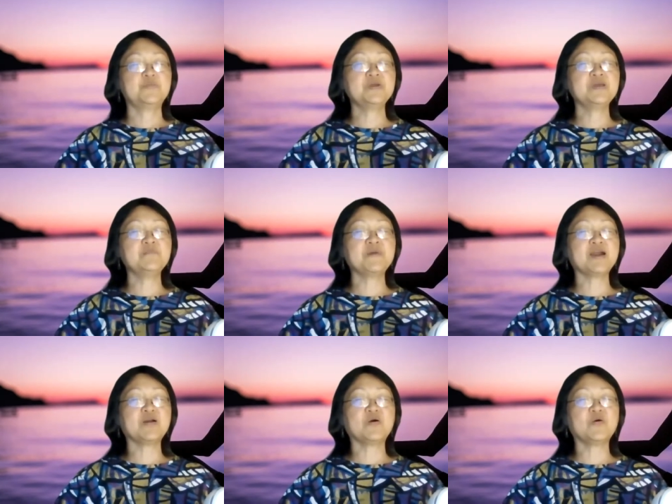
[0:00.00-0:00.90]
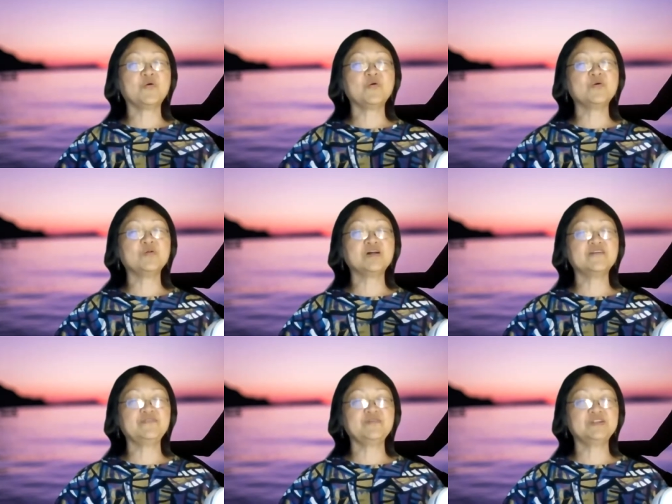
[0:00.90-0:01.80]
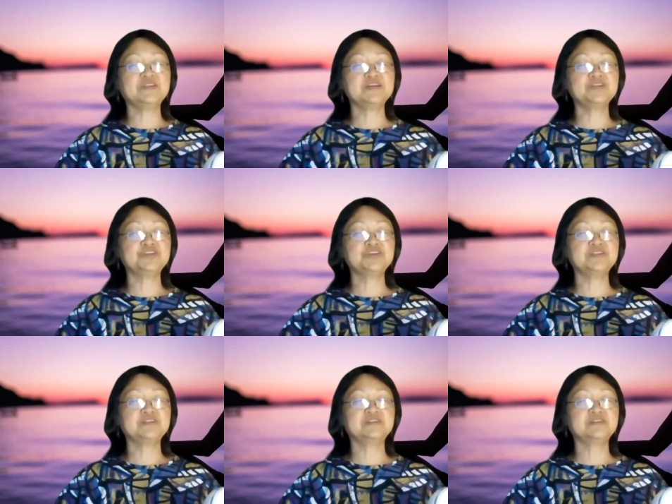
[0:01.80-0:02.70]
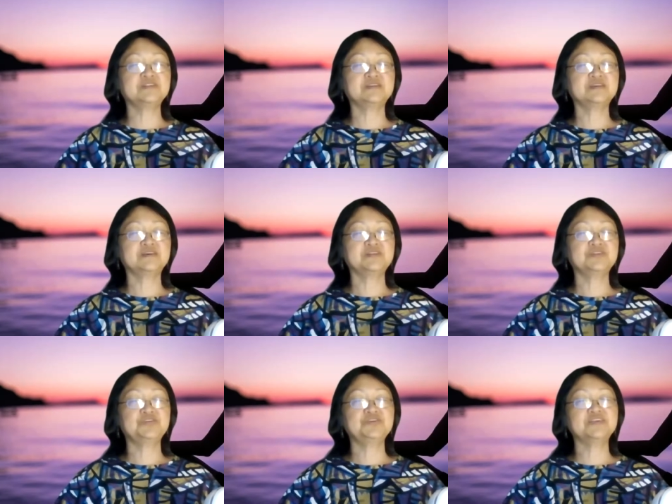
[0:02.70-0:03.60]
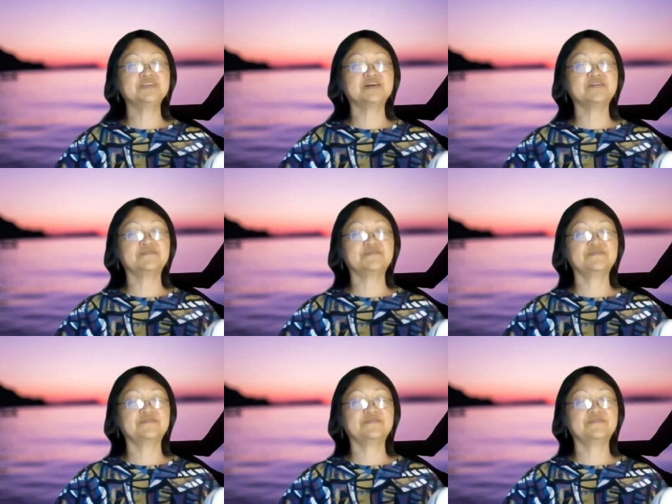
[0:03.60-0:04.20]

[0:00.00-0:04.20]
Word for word: Bring back all of your attention to yourself.